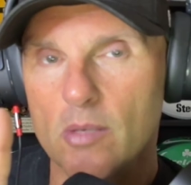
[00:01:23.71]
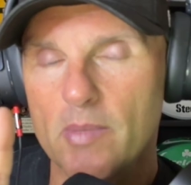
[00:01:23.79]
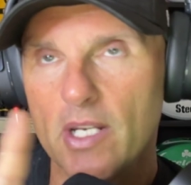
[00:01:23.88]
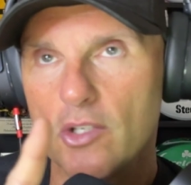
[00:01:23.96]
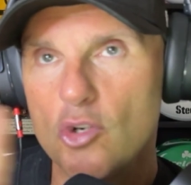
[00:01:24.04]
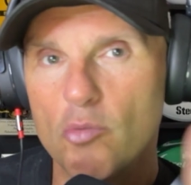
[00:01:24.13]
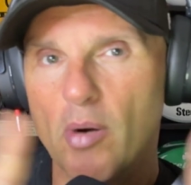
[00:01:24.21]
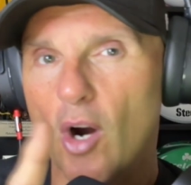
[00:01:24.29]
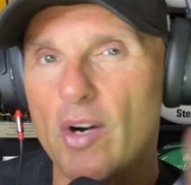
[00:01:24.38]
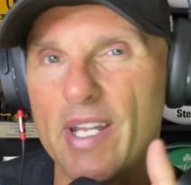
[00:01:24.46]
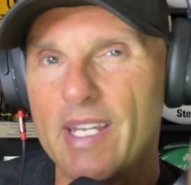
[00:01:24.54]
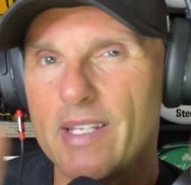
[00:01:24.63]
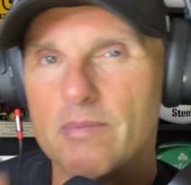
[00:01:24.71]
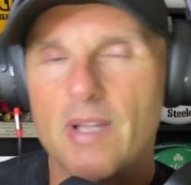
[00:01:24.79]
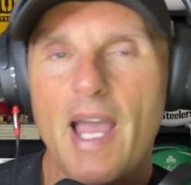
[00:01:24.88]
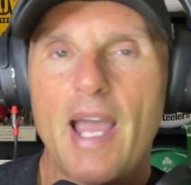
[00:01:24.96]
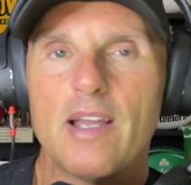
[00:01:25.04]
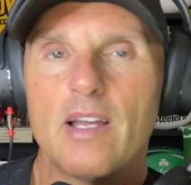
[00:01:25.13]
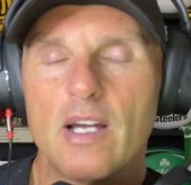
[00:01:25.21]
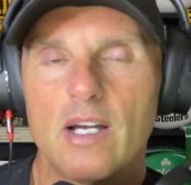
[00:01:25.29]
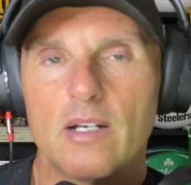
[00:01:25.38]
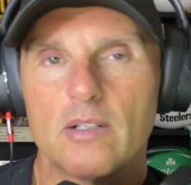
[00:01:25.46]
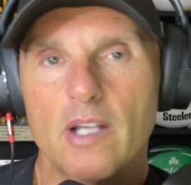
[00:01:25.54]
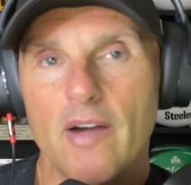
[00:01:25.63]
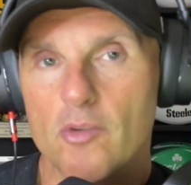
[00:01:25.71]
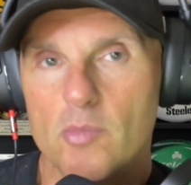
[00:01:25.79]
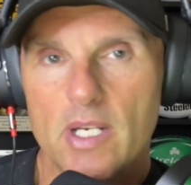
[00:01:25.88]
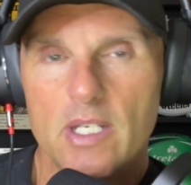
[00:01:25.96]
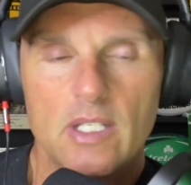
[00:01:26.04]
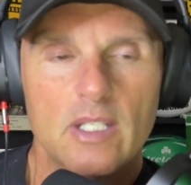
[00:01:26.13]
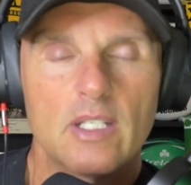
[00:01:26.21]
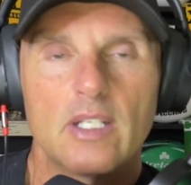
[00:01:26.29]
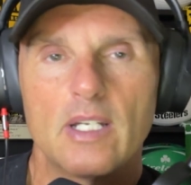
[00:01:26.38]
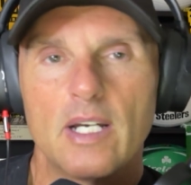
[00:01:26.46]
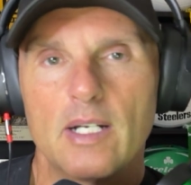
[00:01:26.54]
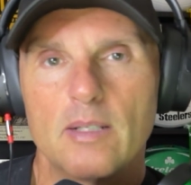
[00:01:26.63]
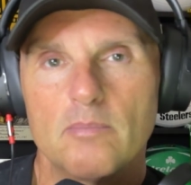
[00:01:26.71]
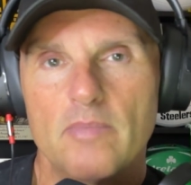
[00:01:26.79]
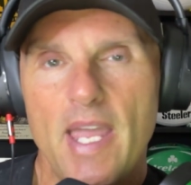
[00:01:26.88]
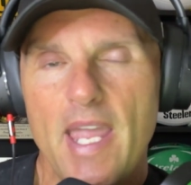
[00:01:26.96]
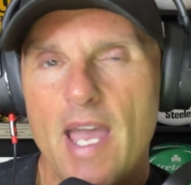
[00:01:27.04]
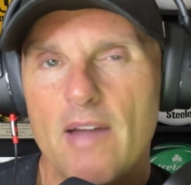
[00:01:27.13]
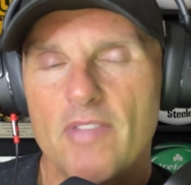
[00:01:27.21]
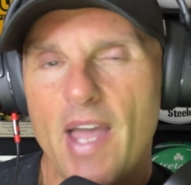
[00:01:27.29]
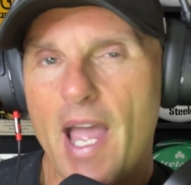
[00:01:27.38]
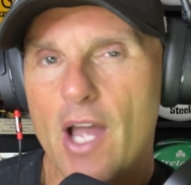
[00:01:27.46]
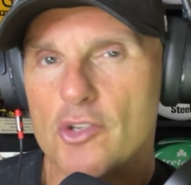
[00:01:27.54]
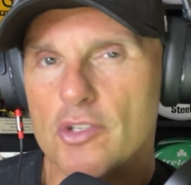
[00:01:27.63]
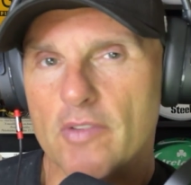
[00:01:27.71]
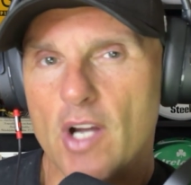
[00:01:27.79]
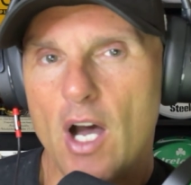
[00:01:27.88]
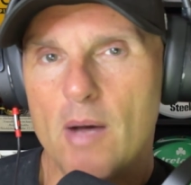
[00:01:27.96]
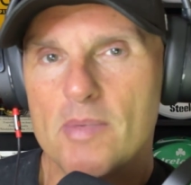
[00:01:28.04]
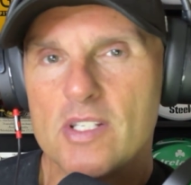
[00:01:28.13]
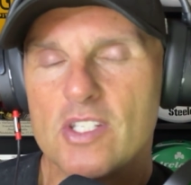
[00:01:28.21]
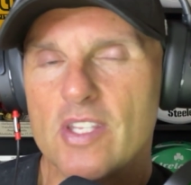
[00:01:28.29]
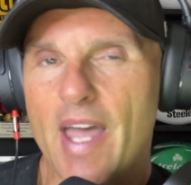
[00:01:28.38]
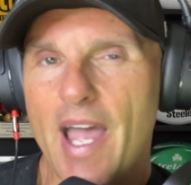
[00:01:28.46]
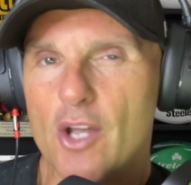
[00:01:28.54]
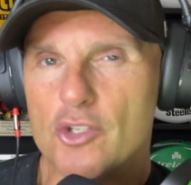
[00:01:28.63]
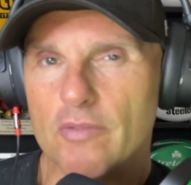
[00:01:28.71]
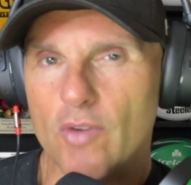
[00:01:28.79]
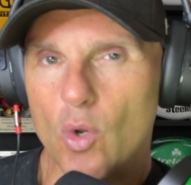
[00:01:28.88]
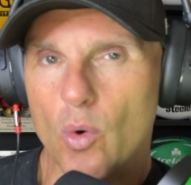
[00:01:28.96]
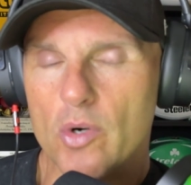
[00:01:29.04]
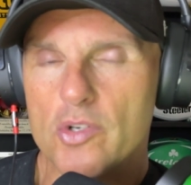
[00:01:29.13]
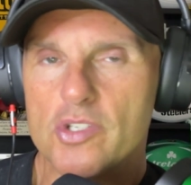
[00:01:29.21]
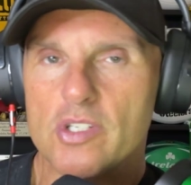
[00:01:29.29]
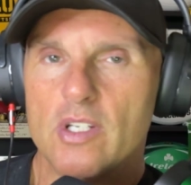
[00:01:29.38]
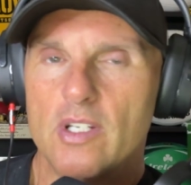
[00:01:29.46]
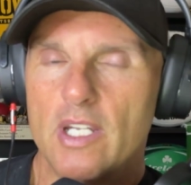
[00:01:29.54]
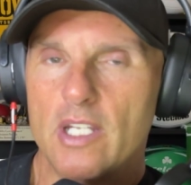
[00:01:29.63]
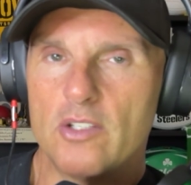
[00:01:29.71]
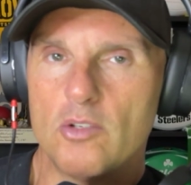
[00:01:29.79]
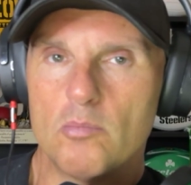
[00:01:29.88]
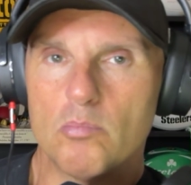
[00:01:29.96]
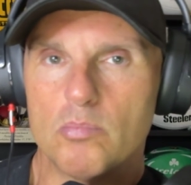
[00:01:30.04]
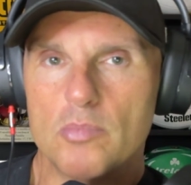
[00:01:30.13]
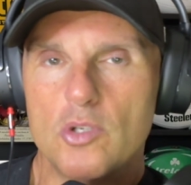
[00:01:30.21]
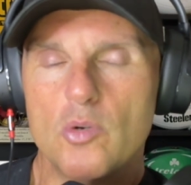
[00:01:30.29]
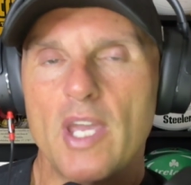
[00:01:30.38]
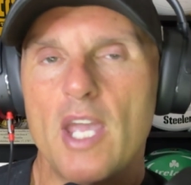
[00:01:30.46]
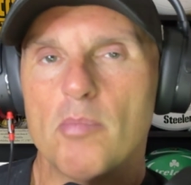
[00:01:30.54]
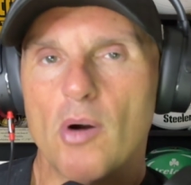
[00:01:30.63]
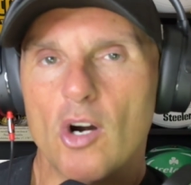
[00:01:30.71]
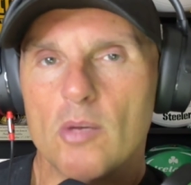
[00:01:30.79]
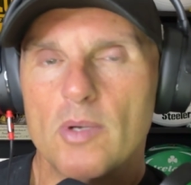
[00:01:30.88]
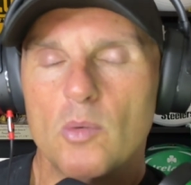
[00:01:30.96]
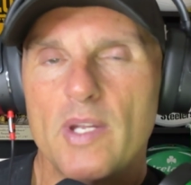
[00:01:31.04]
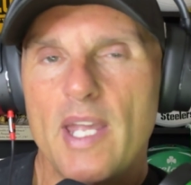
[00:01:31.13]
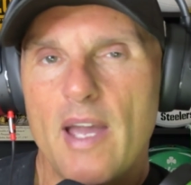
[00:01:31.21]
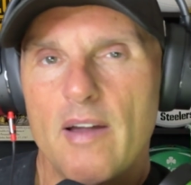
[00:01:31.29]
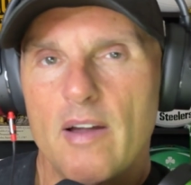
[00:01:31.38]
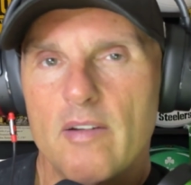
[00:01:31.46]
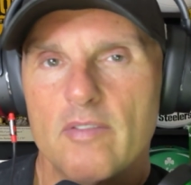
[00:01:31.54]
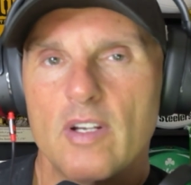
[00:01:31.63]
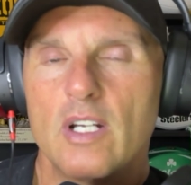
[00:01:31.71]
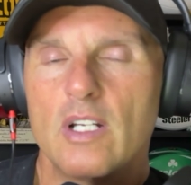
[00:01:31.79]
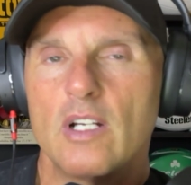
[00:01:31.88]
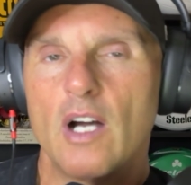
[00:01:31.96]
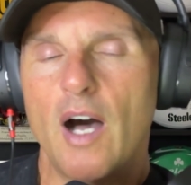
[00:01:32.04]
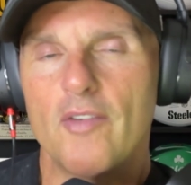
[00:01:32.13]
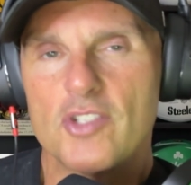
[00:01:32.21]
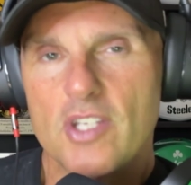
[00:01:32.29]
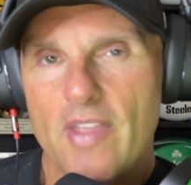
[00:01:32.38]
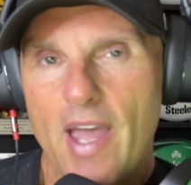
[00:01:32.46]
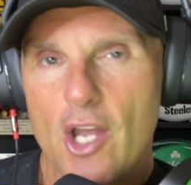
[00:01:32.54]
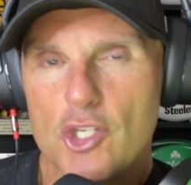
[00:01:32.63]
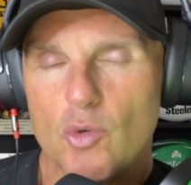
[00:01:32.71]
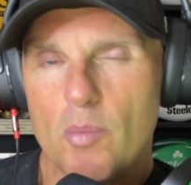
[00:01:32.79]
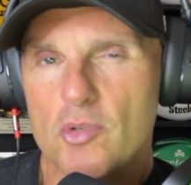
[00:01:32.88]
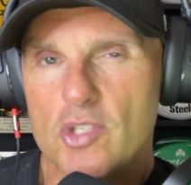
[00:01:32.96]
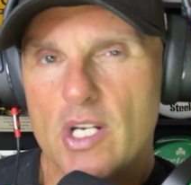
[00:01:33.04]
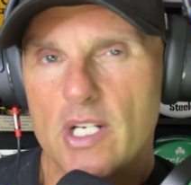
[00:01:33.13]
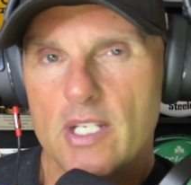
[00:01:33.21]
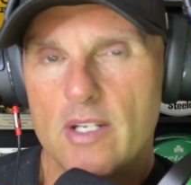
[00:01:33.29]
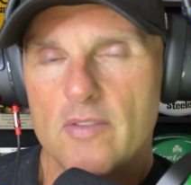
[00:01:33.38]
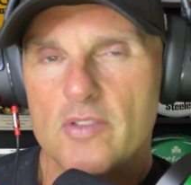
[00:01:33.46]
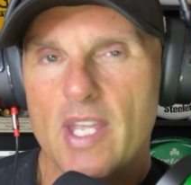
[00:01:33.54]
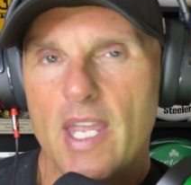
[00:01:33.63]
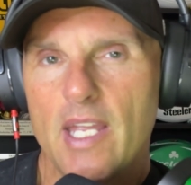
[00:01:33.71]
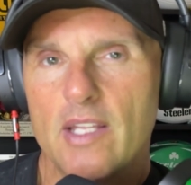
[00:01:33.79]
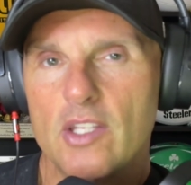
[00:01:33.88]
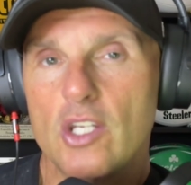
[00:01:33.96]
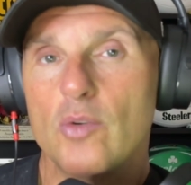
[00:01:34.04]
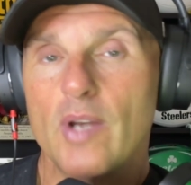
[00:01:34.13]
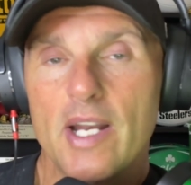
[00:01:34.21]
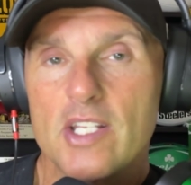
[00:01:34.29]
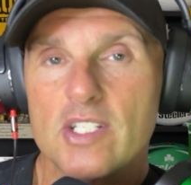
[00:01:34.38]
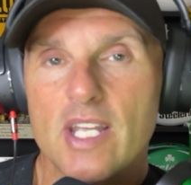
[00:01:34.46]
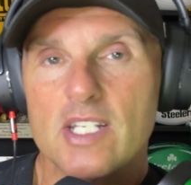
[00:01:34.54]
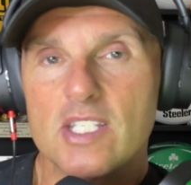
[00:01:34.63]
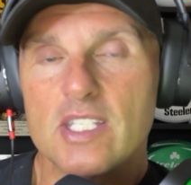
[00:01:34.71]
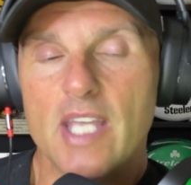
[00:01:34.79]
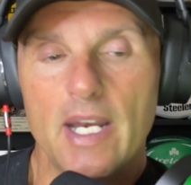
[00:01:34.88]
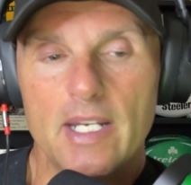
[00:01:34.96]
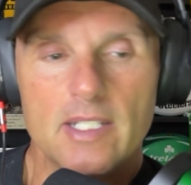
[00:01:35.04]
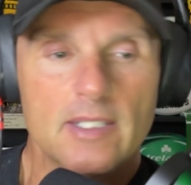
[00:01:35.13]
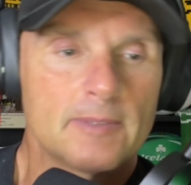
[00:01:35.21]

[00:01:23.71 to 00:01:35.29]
I mean, a two-party government. They have the House of Commons and the House of Lords in UK Parliament. We have, obviously, the House of Representatives and the United States Senate.